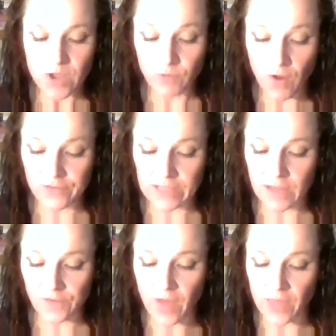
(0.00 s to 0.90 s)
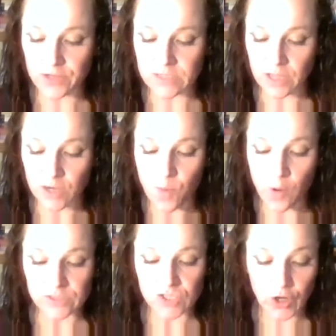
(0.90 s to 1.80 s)
Ruffling their feathers, the little
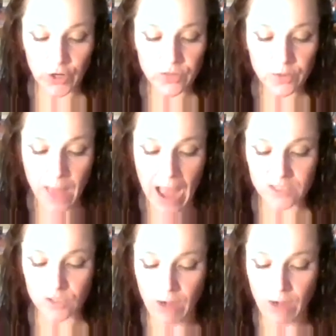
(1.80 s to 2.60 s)
boys turned their back to